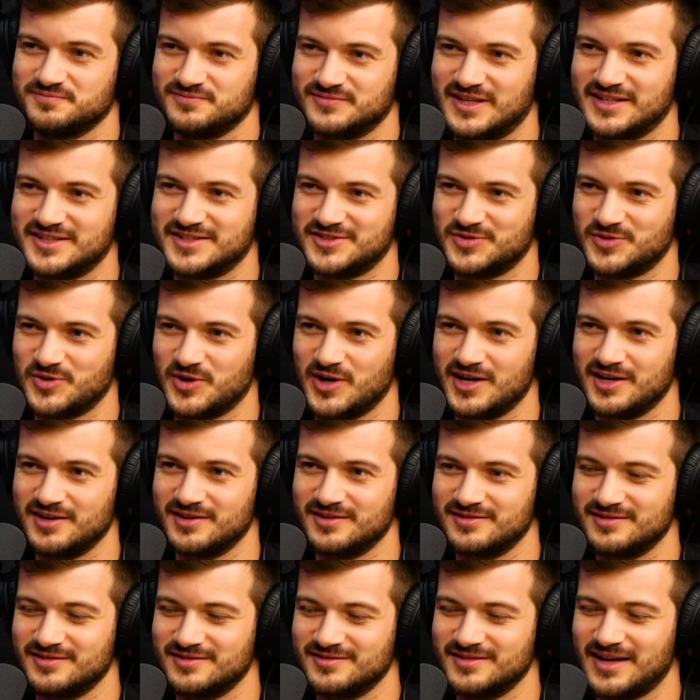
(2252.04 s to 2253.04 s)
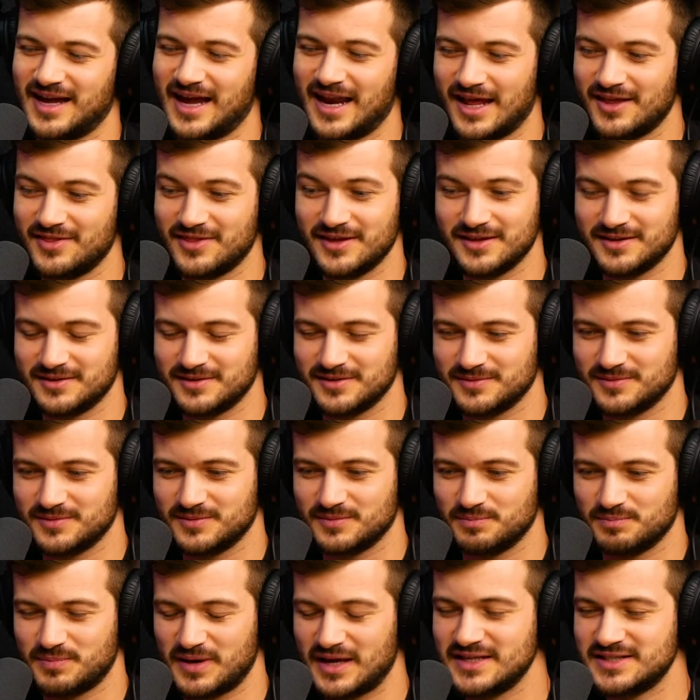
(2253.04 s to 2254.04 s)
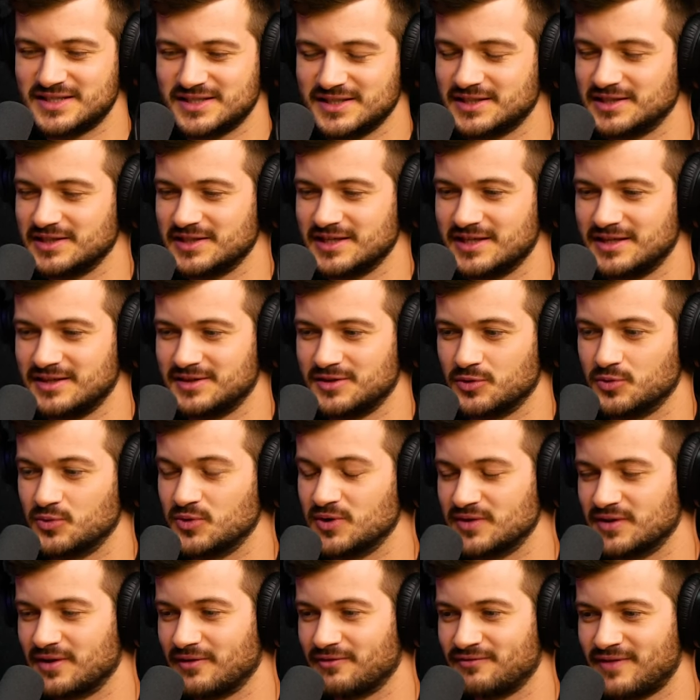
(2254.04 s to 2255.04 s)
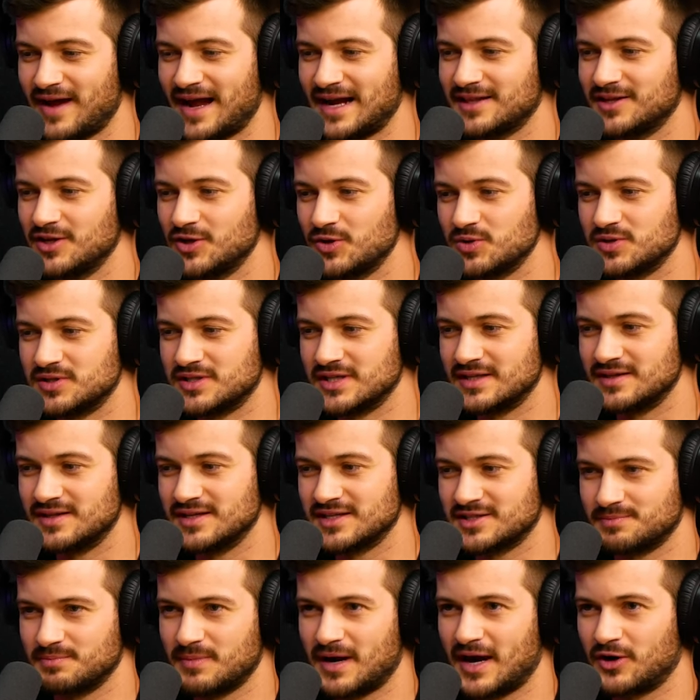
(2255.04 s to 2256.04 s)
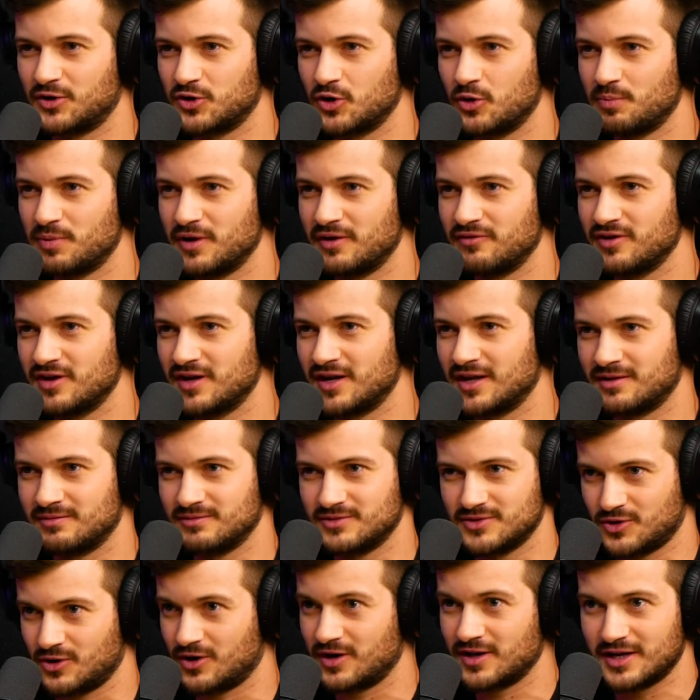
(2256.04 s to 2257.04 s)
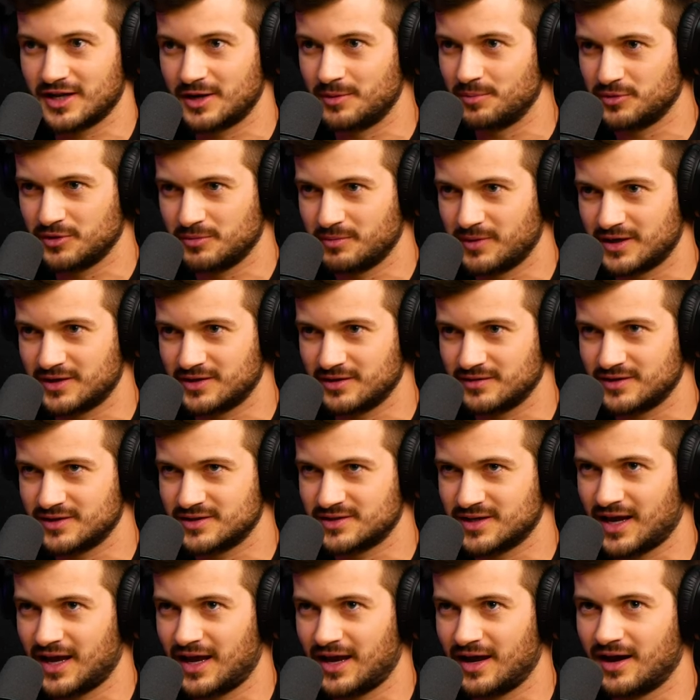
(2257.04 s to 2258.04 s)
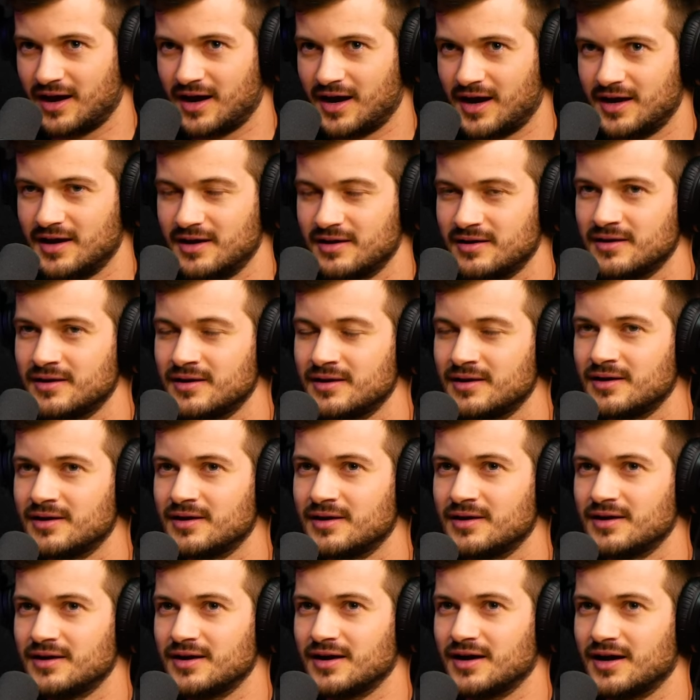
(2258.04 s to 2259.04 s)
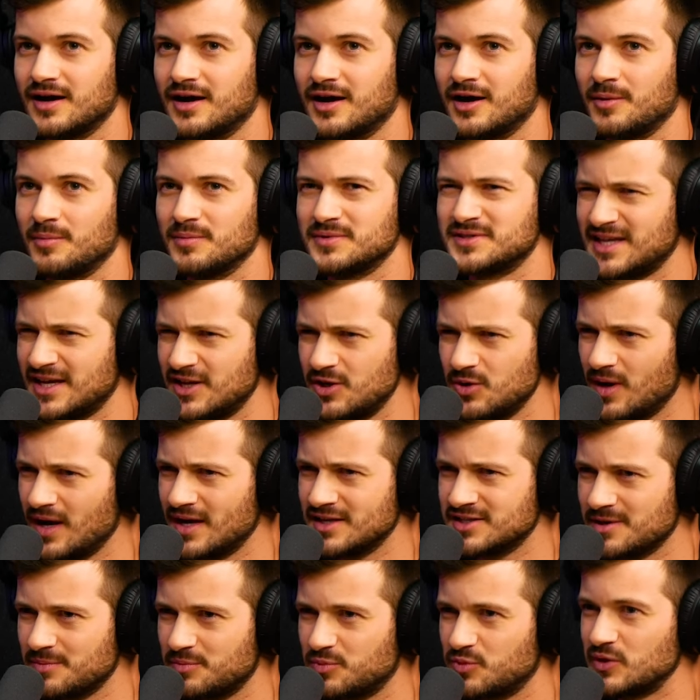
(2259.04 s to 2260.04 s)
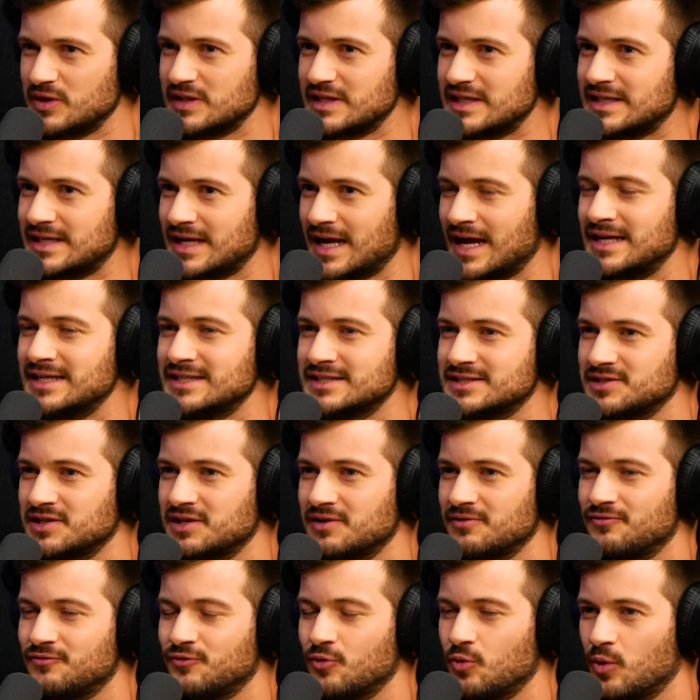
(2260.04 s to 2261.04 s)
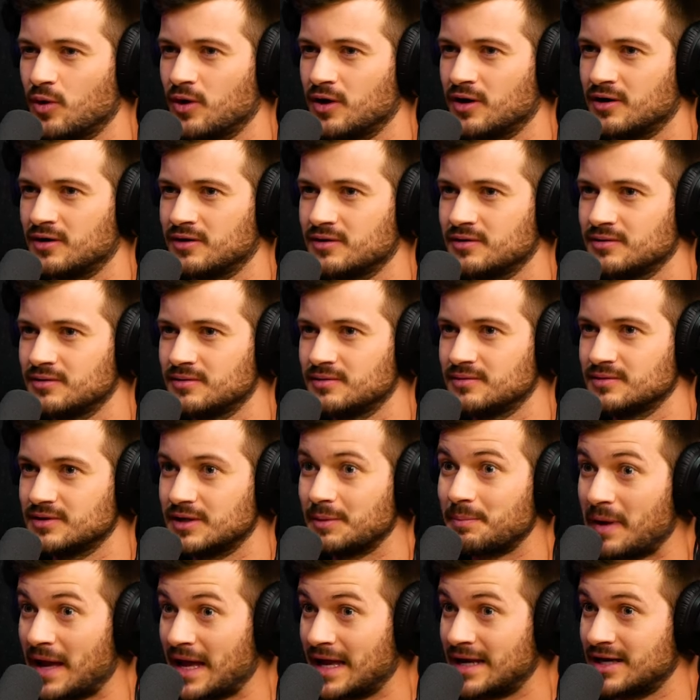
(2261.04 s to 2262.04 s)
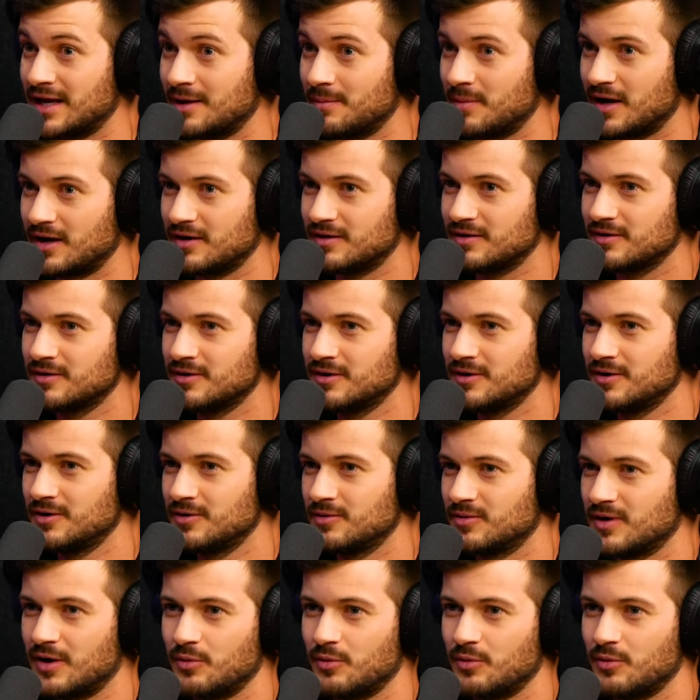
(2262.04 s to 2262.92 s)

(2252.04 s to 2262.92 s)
That's great. And I think basically the the fact that you did this micro pivot and started implementing this AI um, set you guys up really nicely for the pandemic, mm-hmm.